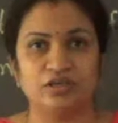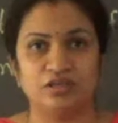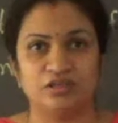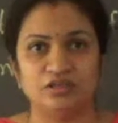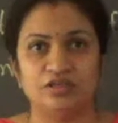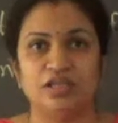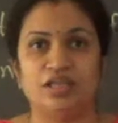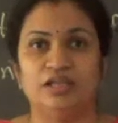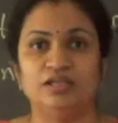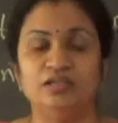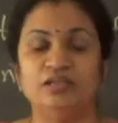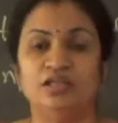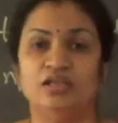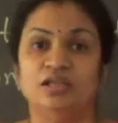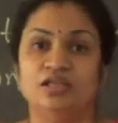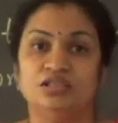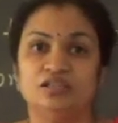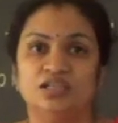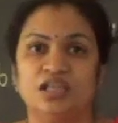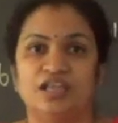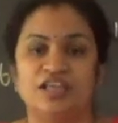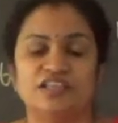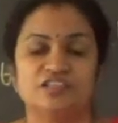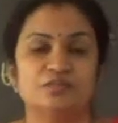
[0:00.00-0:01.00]

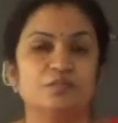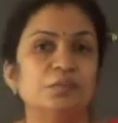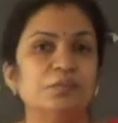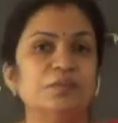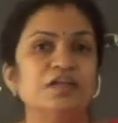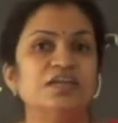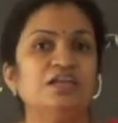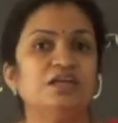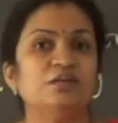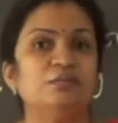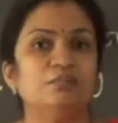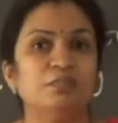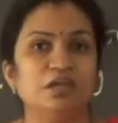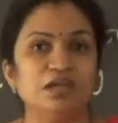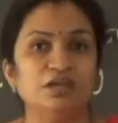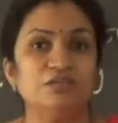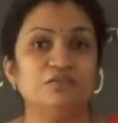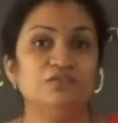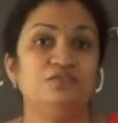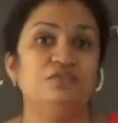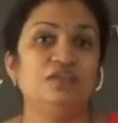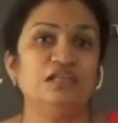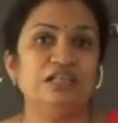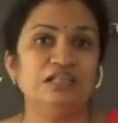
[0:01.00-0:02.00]
then the experimenter
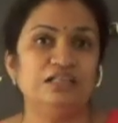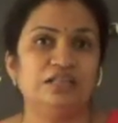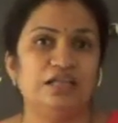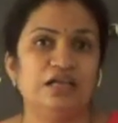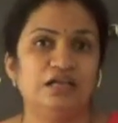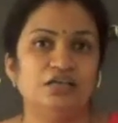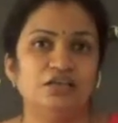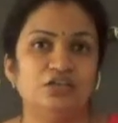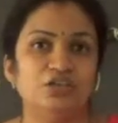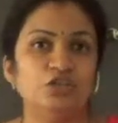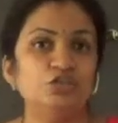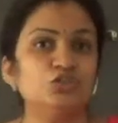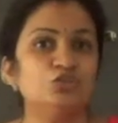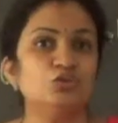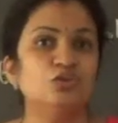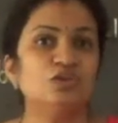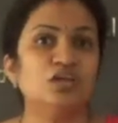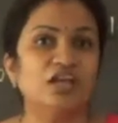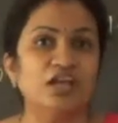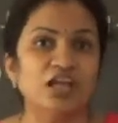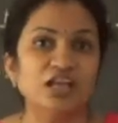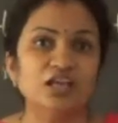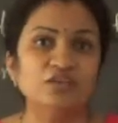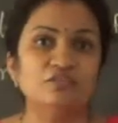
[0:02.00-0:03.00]
may feel that we
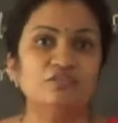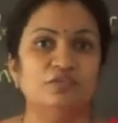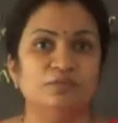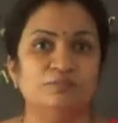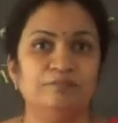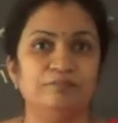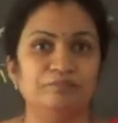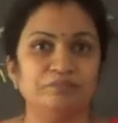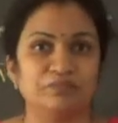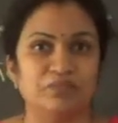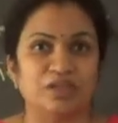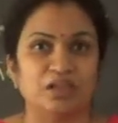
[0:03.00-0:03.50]
should help him.